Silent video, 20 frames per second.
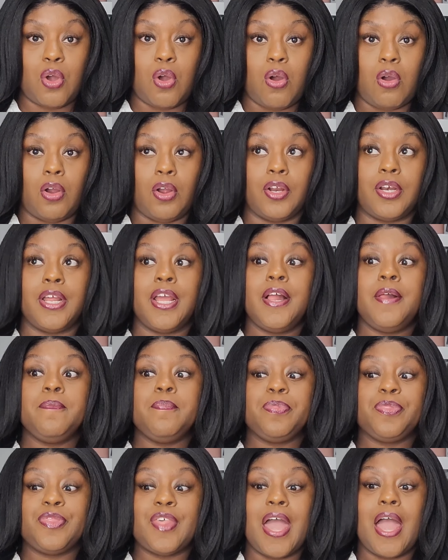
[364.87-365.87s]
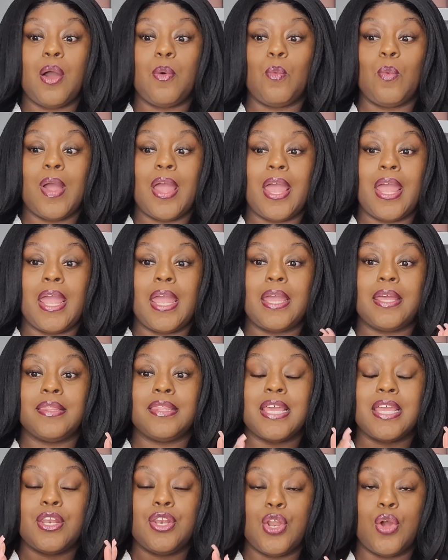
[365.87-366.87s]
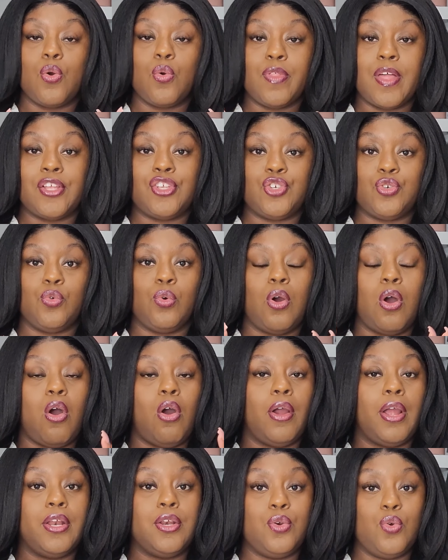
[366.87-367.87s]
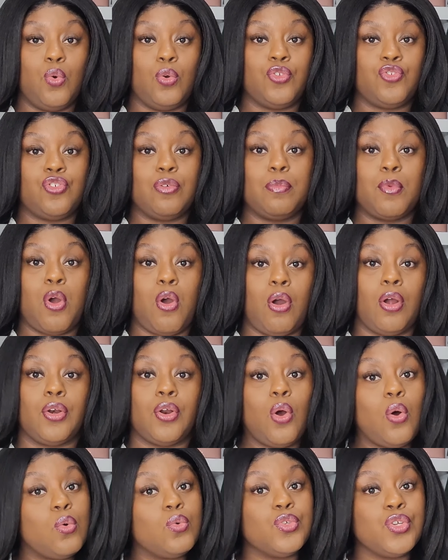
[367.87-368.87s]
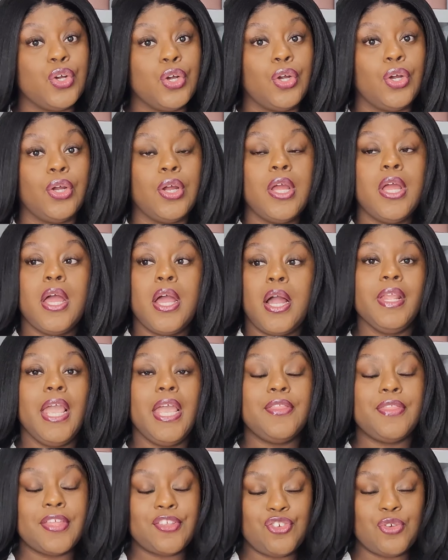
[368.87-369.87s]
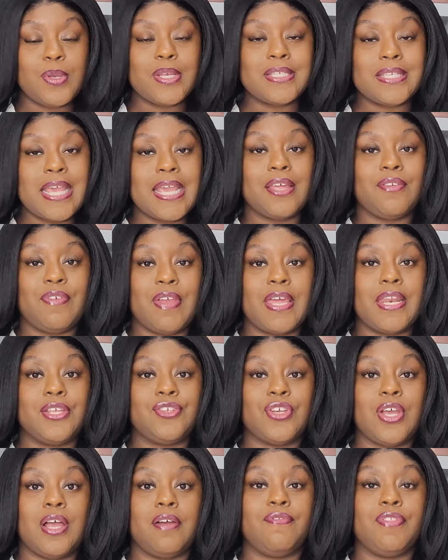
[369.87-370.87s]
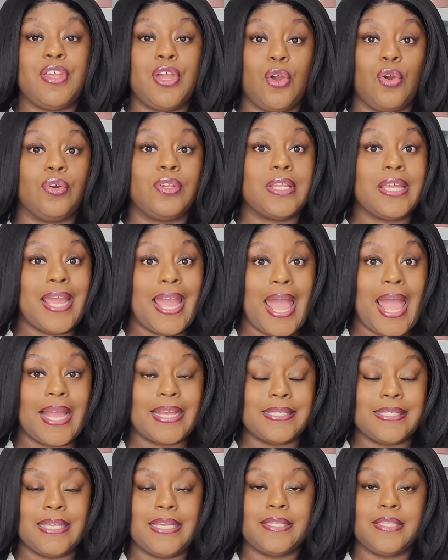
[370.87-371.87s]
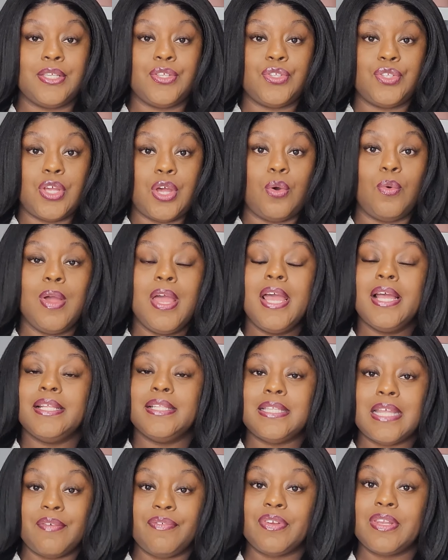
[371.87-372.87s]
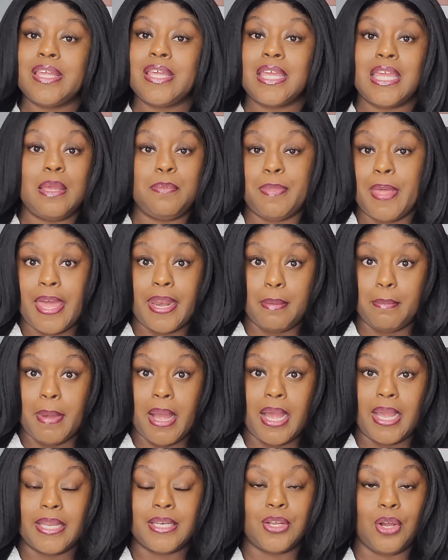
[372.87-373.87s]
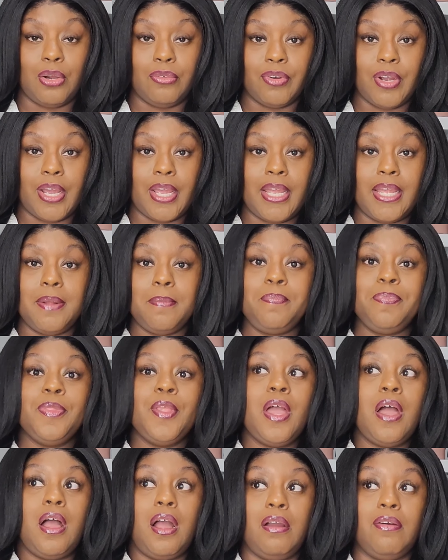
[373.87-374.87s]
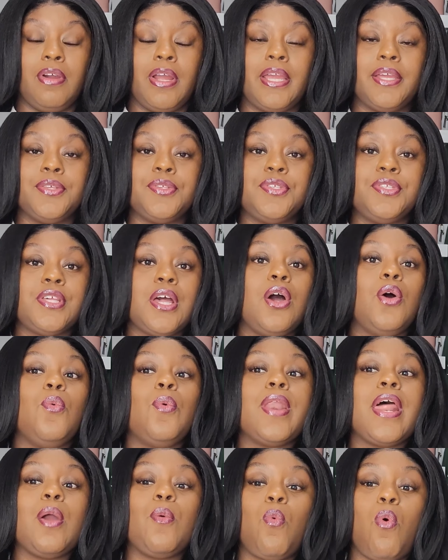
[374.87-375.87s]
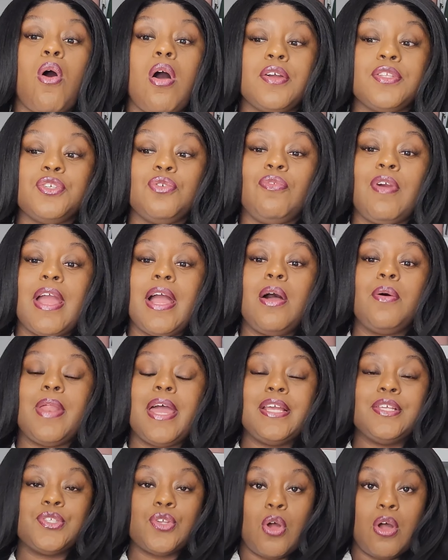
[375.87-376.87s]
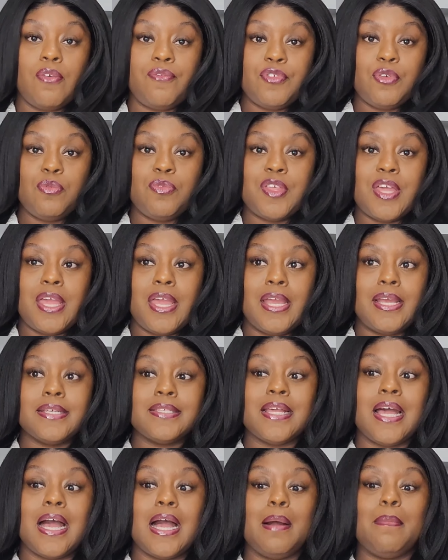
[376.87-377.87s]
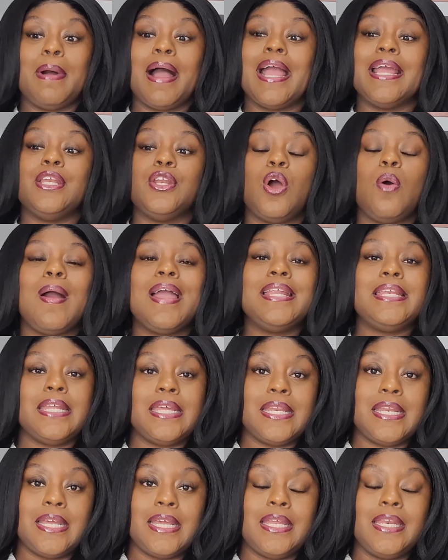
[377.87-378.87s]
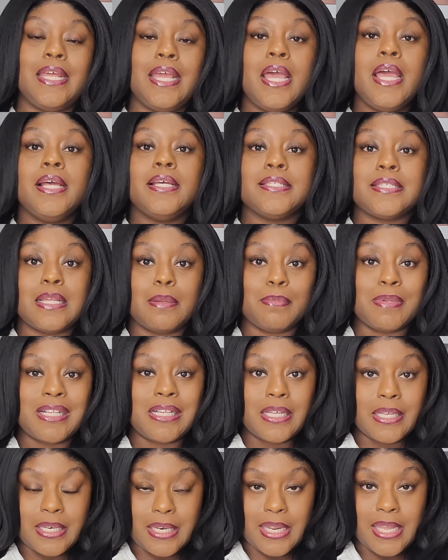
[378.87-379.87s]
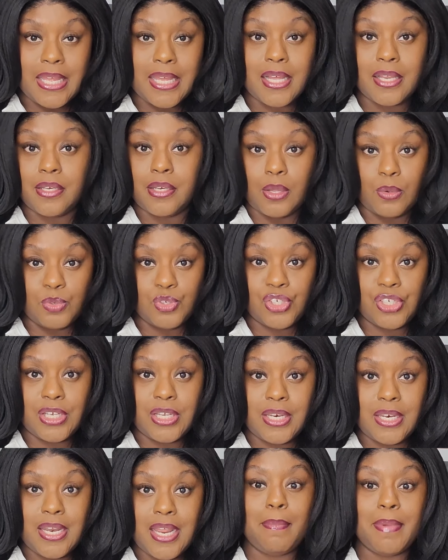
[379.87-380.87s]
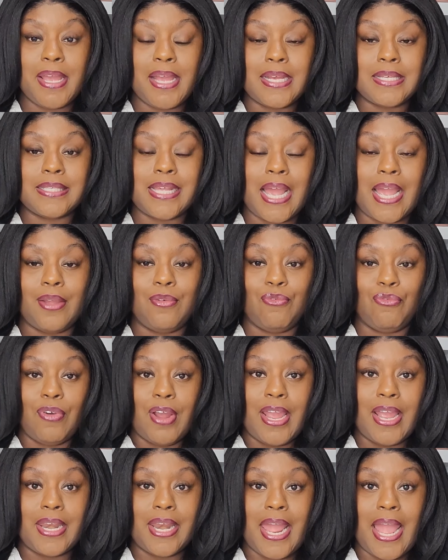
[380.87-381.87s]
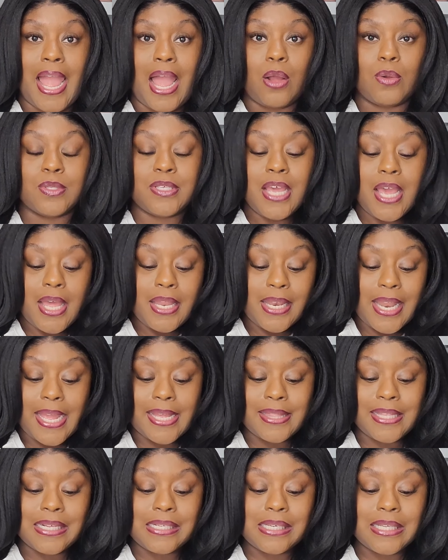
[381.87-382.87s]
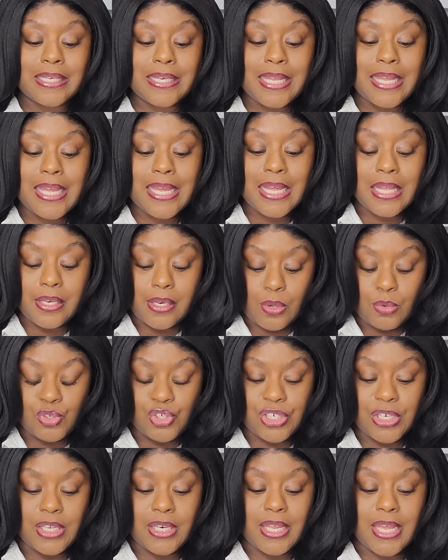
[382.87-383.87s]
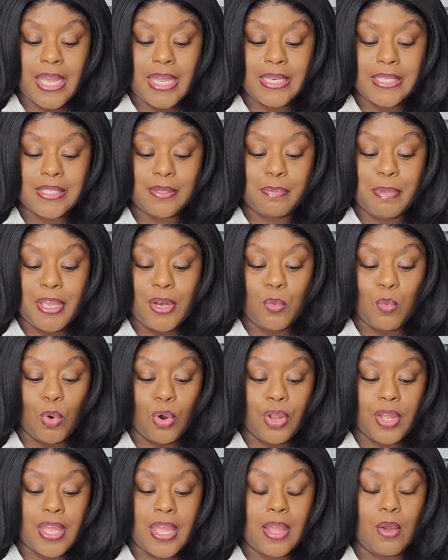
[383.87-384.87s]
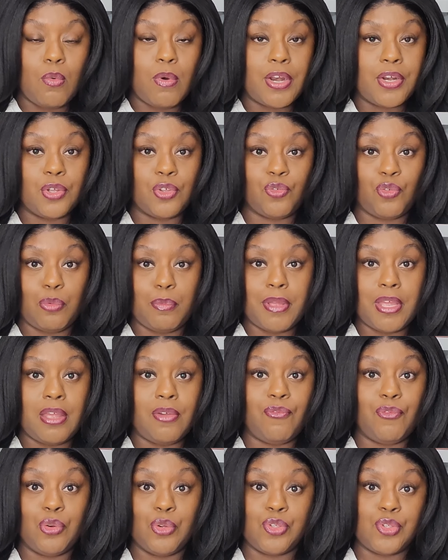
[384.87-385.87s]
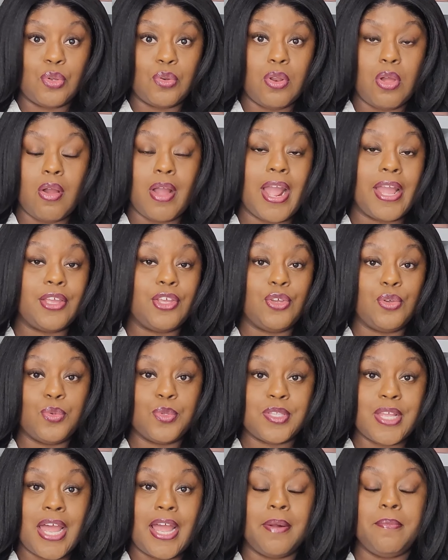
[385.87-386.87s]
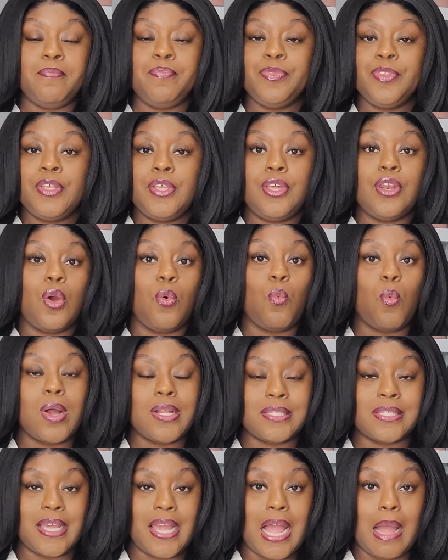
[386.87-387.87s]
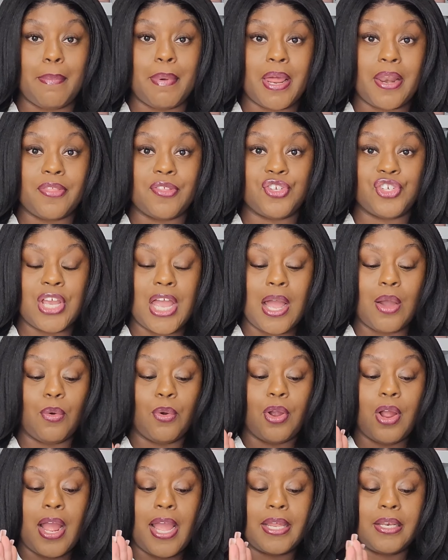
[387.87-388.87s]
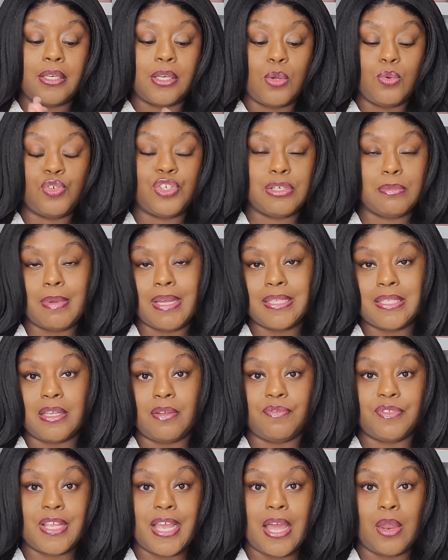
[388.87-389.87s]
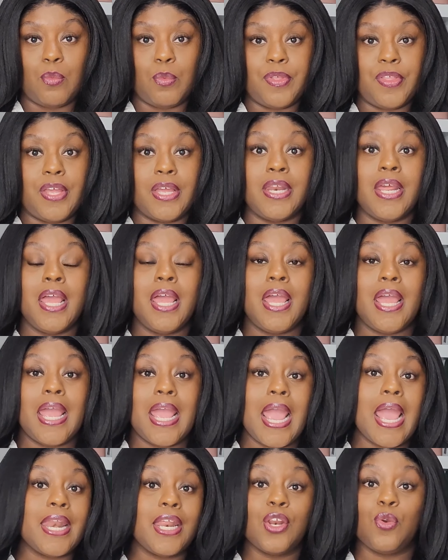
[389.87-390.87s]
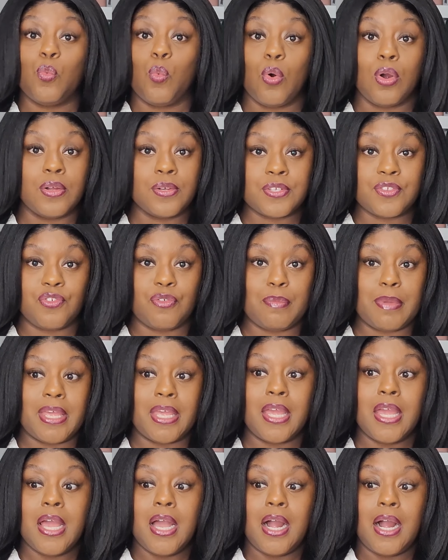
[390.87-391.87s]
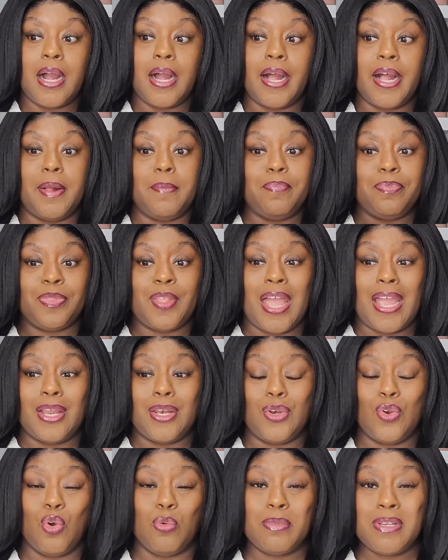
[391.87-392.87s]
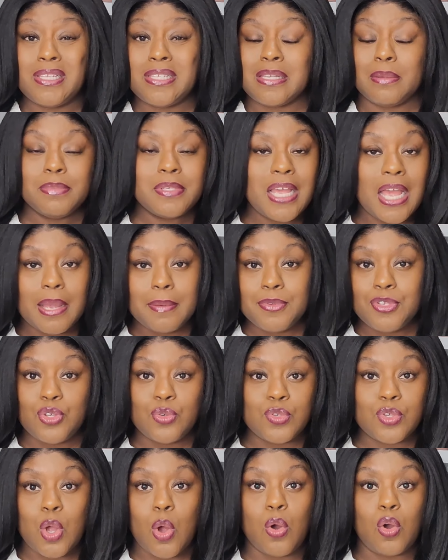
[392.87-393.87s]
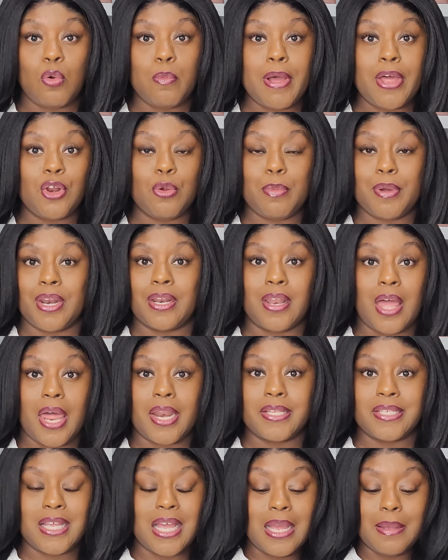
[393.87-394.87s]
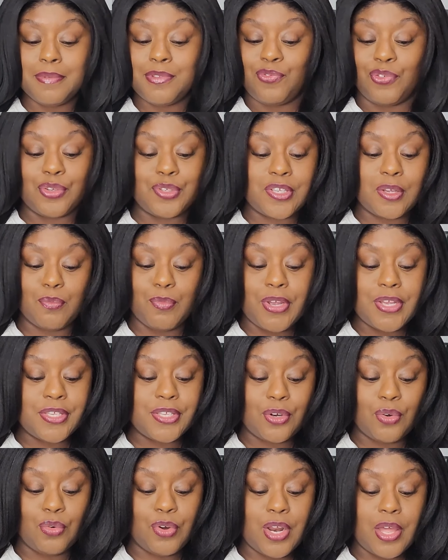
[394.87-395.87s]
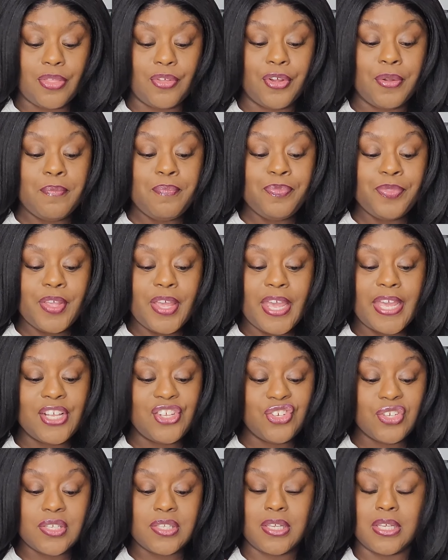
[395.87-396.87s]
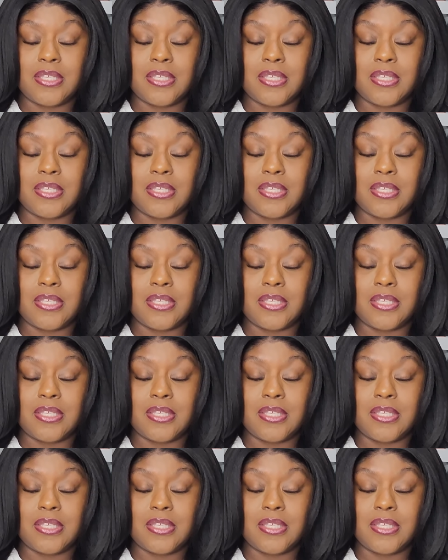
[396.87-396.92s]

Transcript: card that way they know that you are a Nordstrom card holder and that you can take advantage of the early access. So definitely keep that in mind, all right? All right, so when I walked around, I saw a few things. Um, I know I needed some Clinique lotion because I ran out. Like the Clinique lotion has been working wonders for me for so long. I use that, you know, once I hop out of the shower, I lotion myself down with it and it works for me. Um, I normally sometimes use cocoa butter, but a lot of times for some reason or another, it just